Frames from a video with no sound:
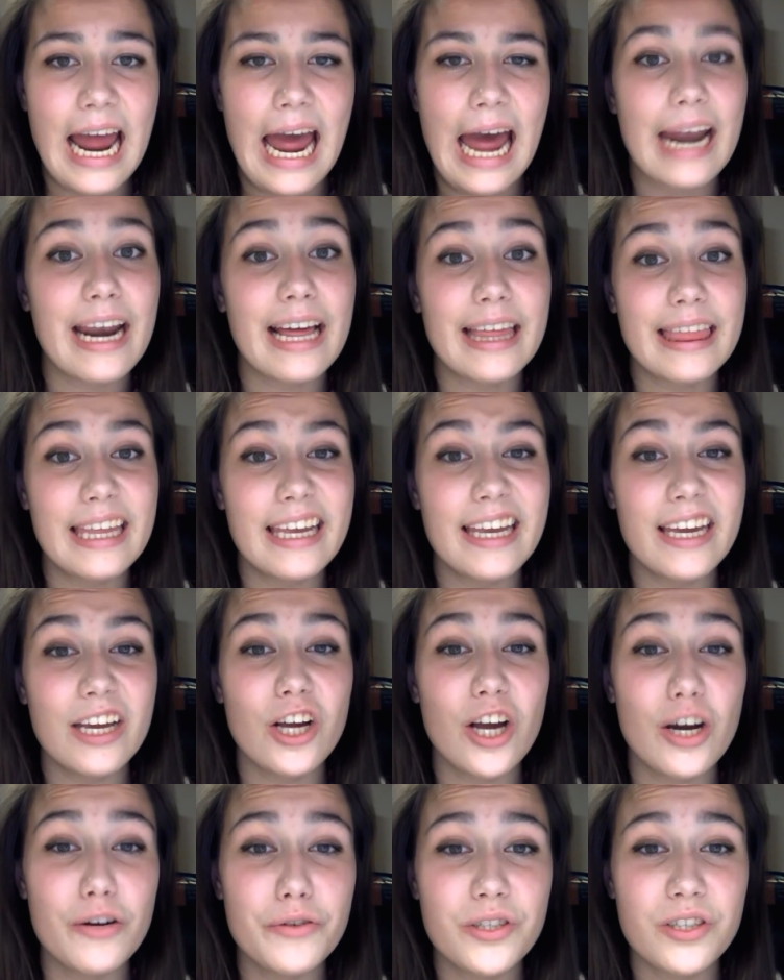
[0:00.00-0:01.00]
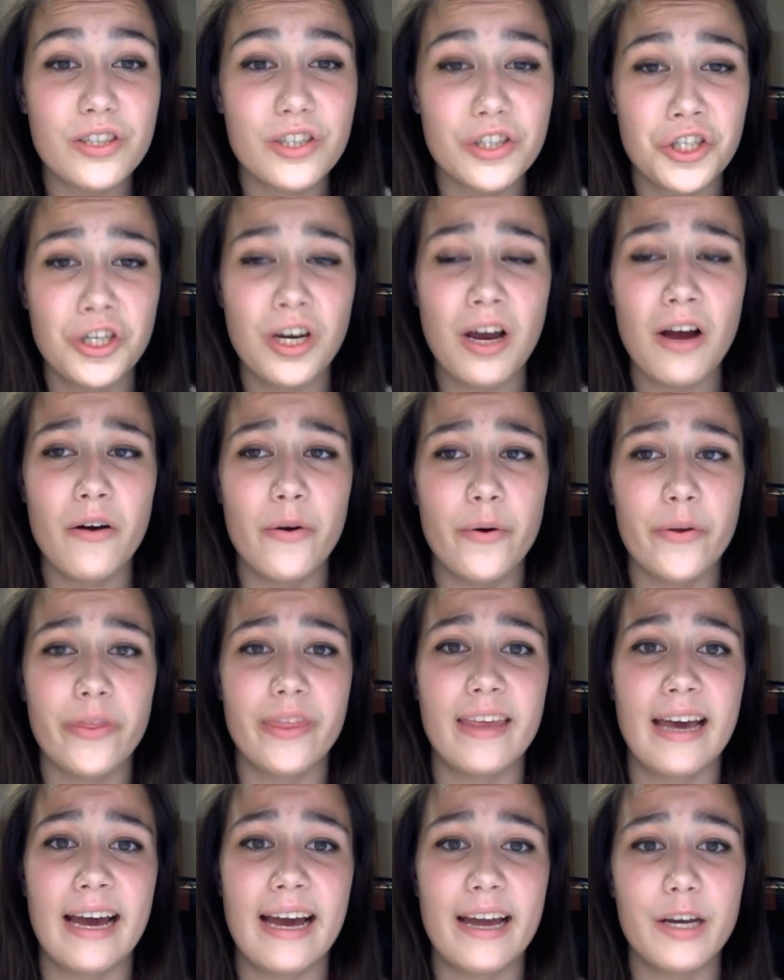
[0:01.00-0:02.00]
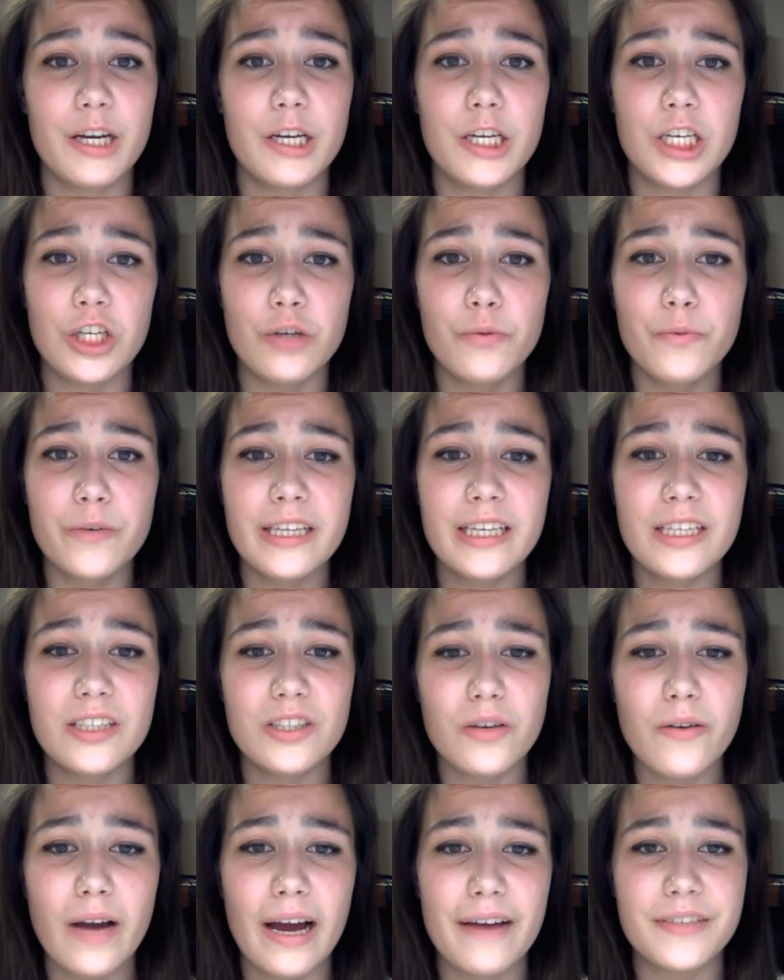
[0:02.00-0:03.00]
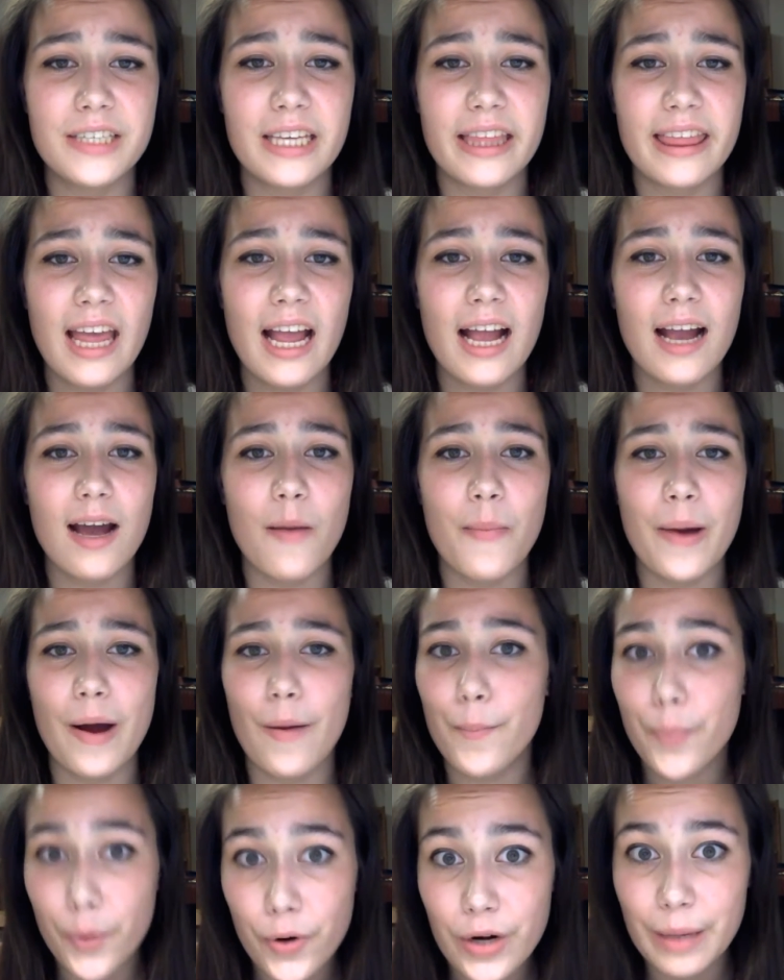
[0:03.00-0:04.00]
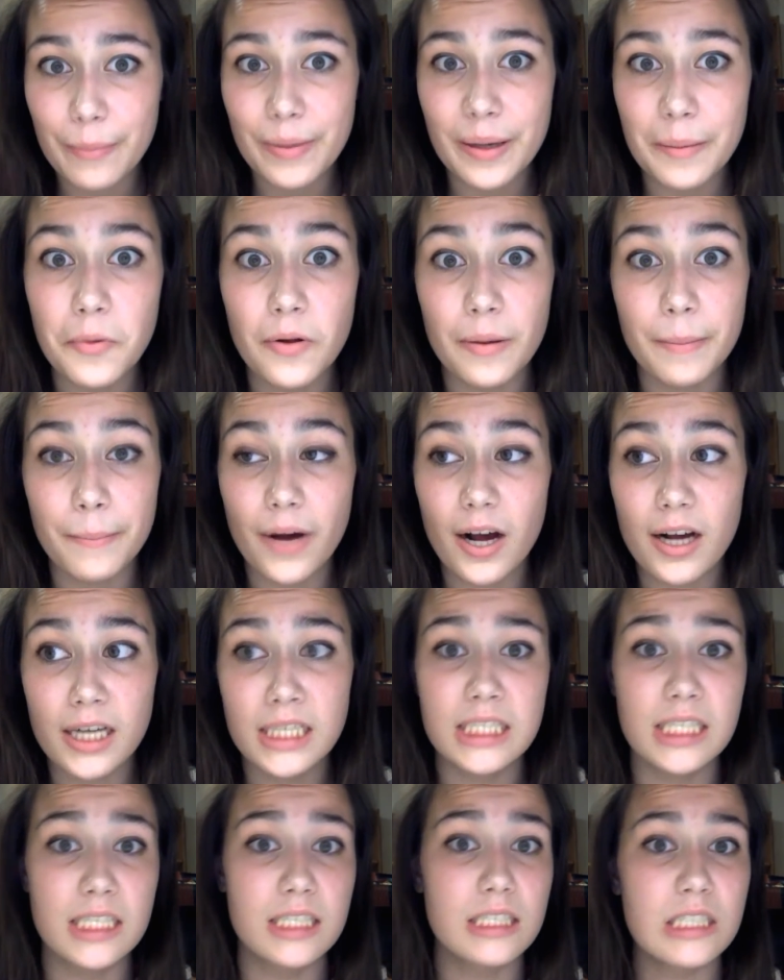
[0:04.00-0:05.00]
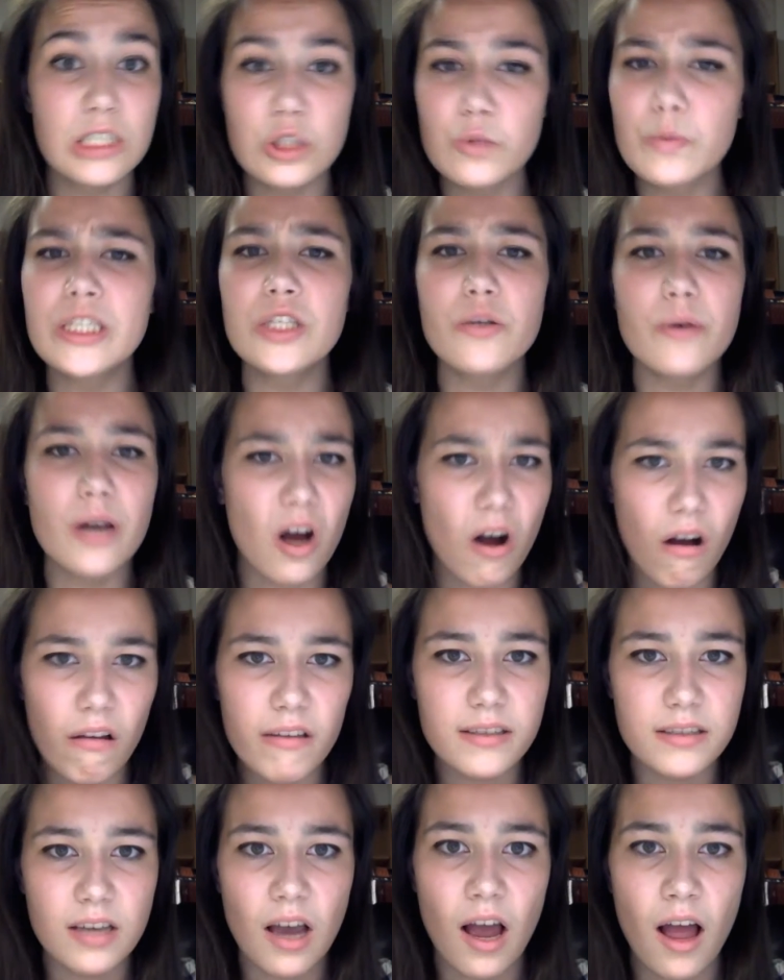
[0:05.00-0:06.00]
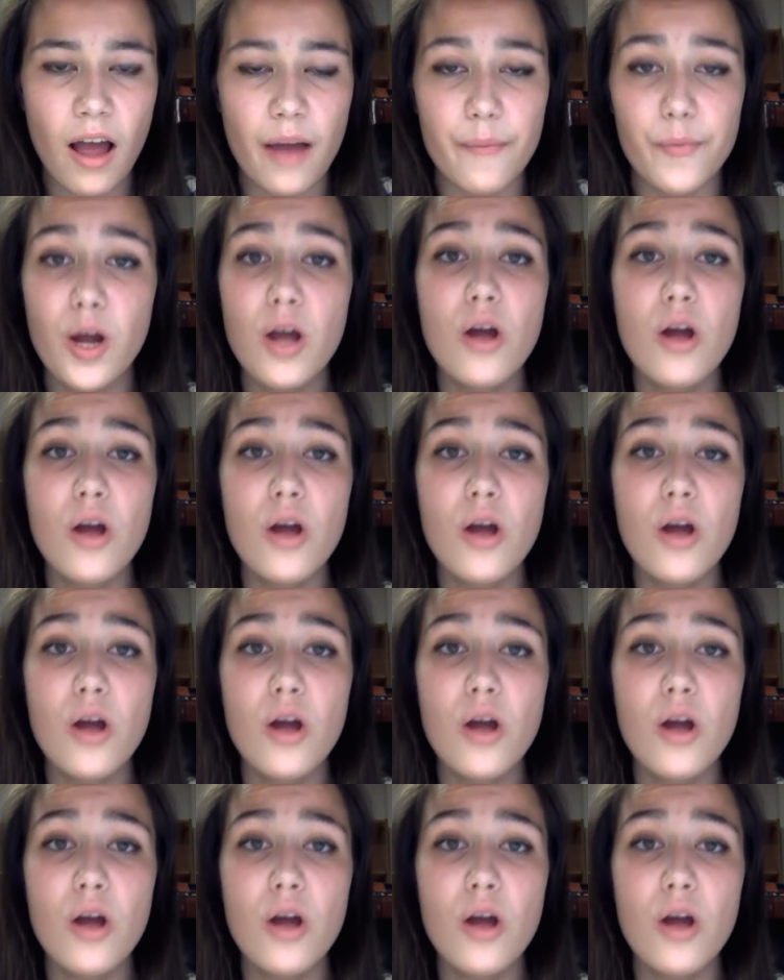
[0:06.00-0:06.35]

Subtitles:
And I think it goes to show that you really do have to think about putting people in boxes, because we do it all the time